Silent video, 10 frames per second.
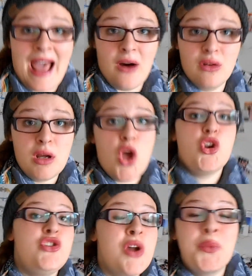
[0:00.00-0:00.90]
Out.
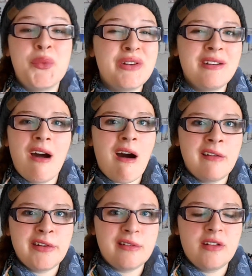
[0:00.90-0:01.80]
No
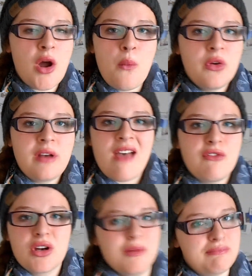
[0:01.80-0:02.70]
one
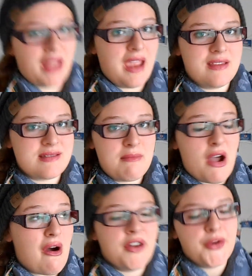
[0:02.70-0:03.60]
ever complains
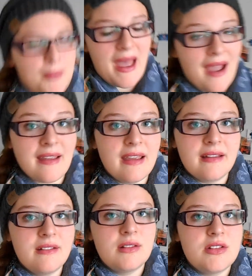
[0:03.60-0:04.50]
about
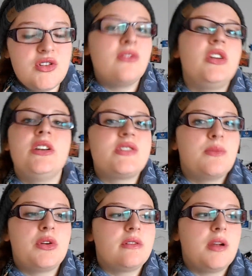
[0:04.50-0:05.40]
underpacking. Do you ever hear
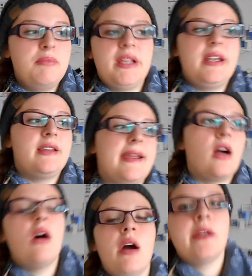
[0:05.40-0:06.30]
someone complain like,
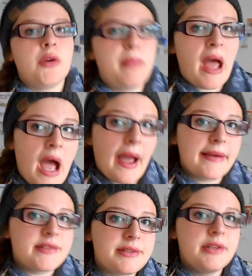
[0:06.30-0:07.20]
oh, I
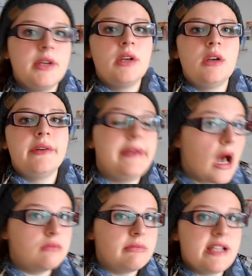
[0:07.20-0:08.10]
underpacked? No,
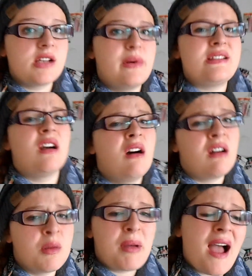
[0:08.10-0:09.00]
it's always,
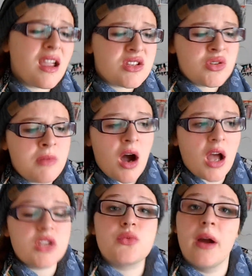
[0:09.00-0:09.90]
oh, I packed too
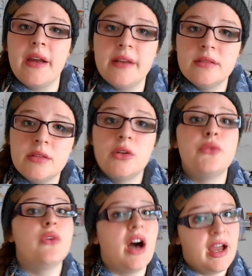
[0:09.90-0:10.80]
much, right?
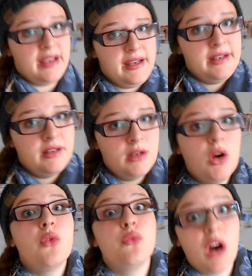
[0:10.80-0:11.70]
Right.
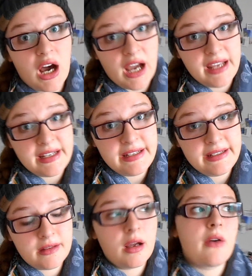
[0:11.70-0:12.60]

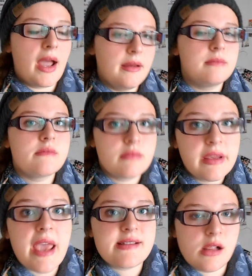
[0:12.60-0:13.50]
Okay, case